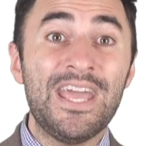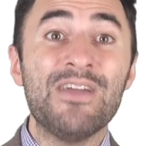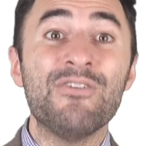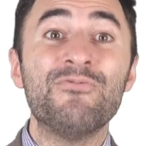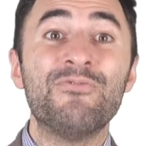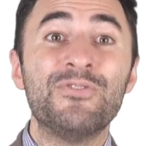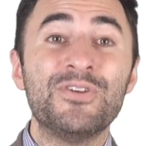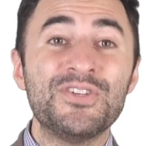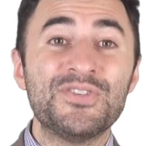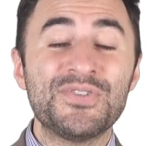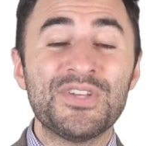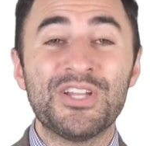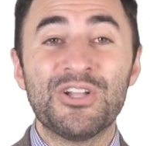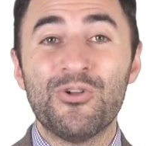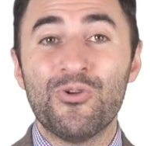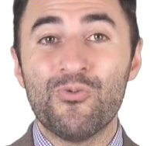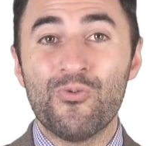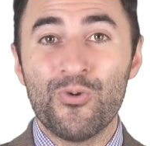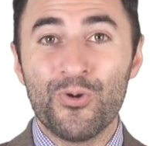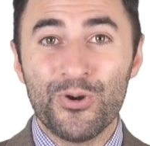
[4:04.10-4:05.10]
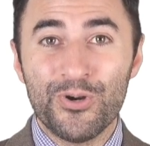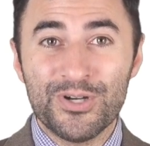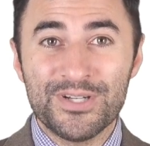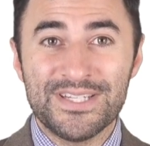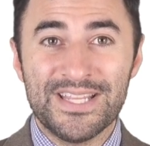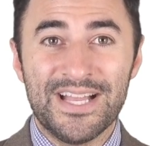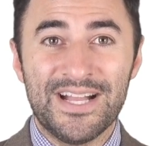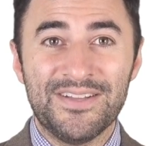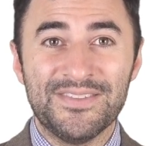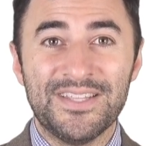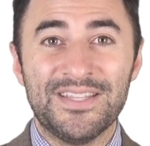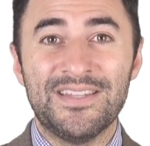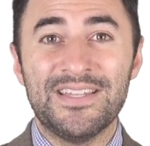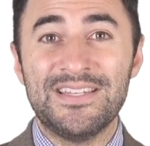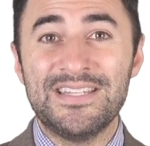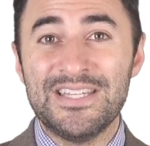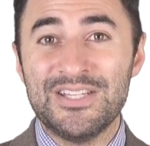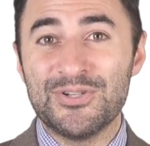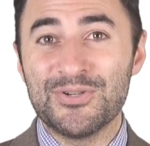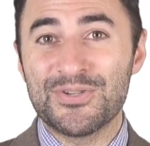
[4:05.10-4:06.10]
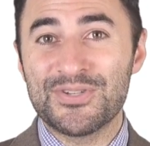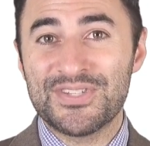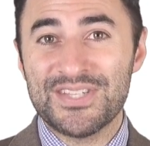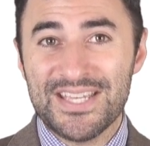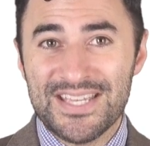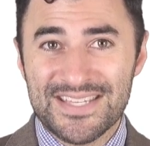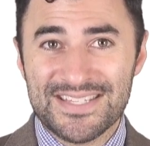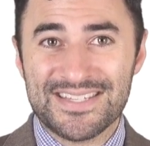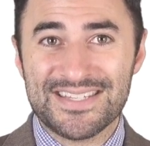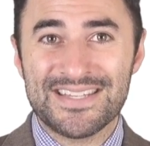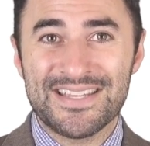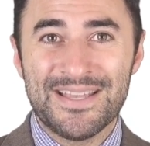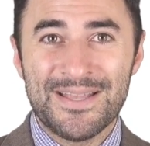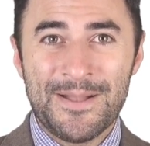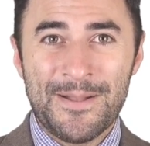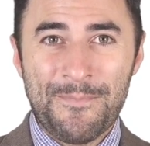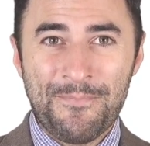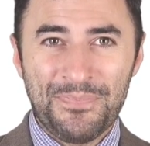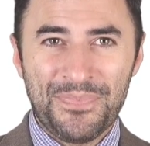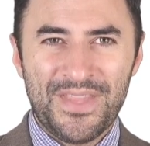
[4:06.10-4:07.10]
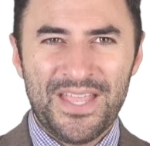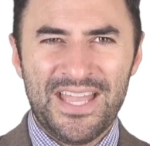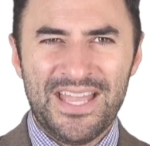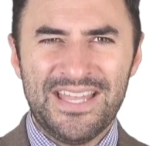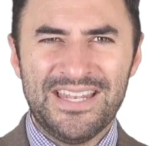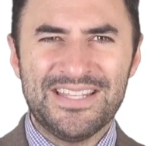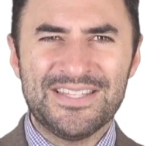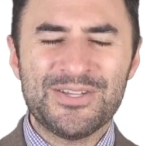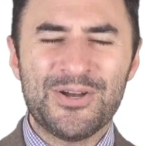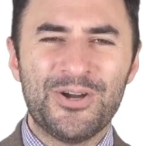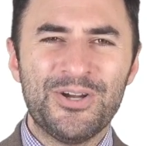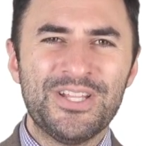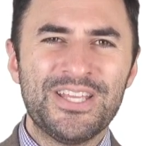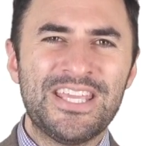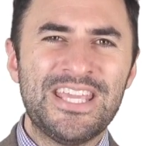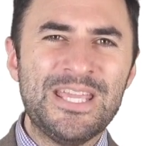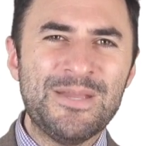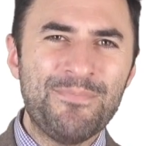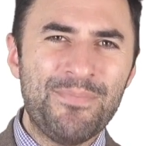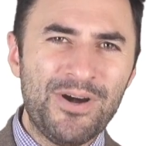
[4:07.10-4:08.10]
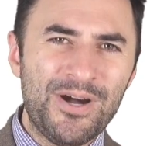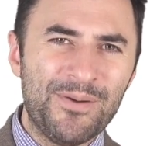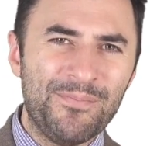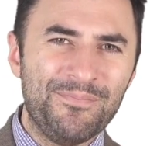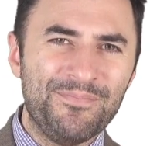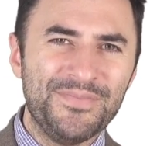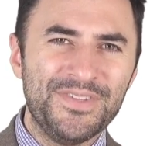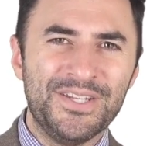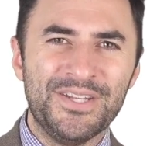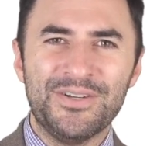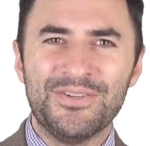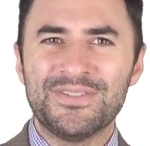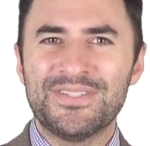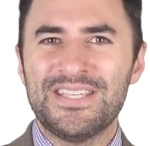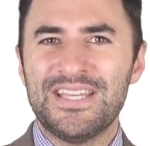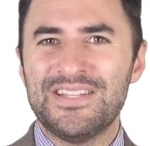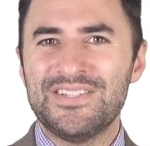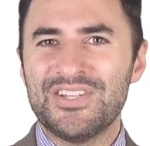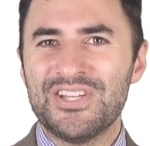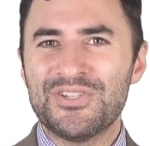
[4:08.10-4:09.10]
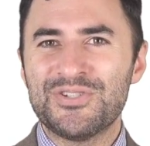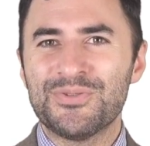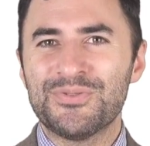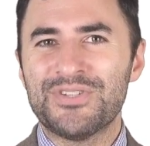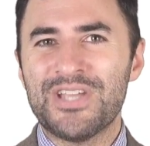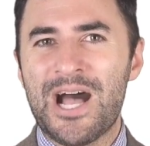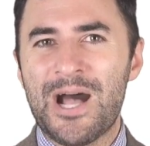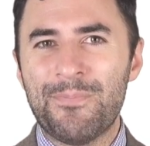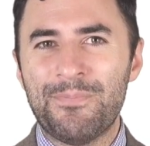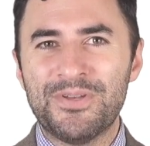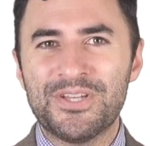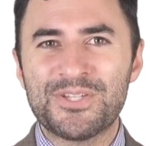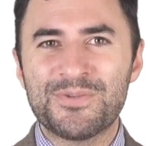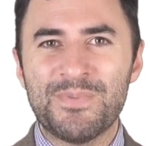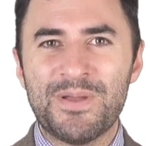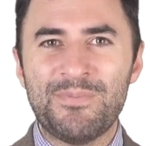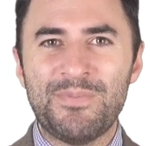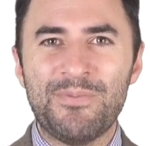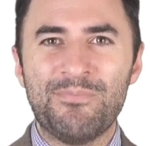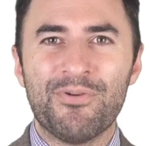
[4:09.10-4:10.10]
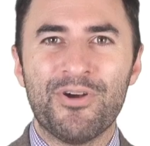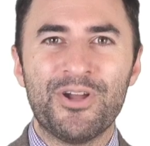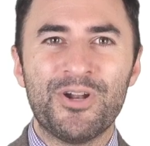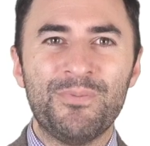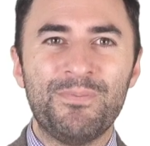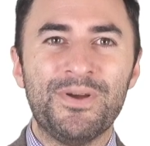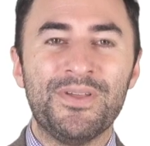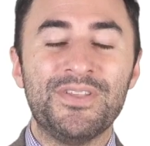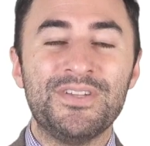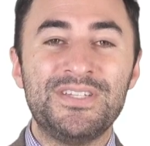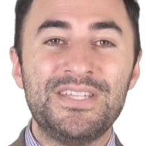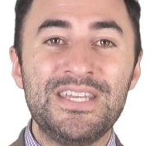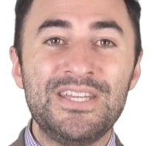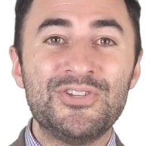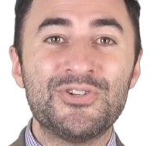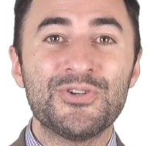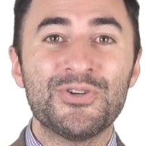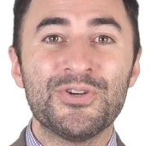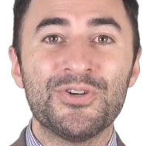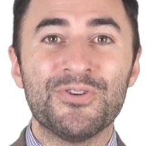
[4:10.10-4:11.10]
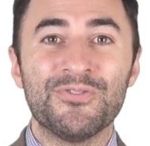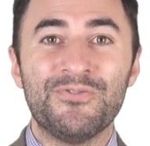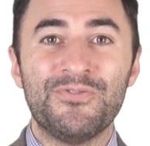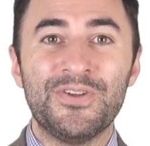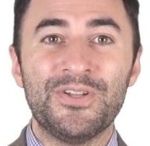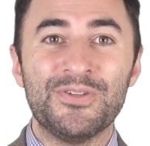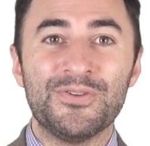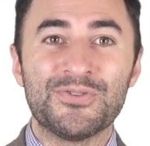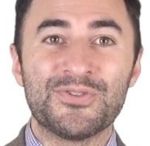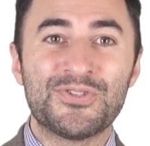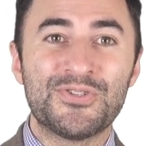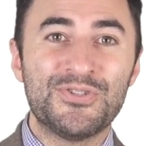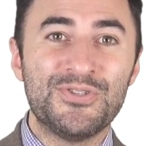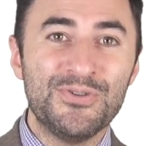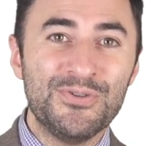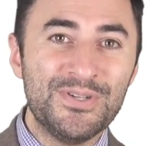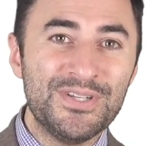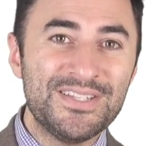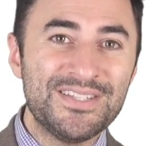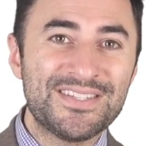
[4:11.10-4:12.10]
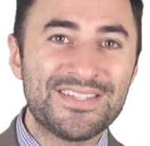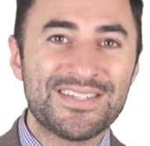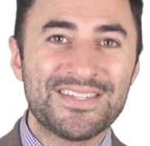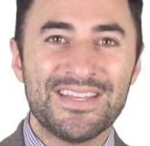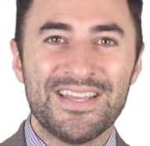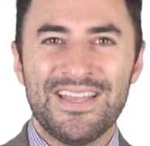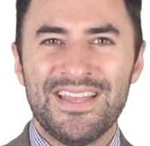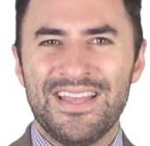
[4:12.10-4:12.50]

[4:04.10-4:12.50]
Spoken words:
every single word down that the teacher says, and it's hard to keep up. Tangential topics might be brought up by the teacher or fellow students,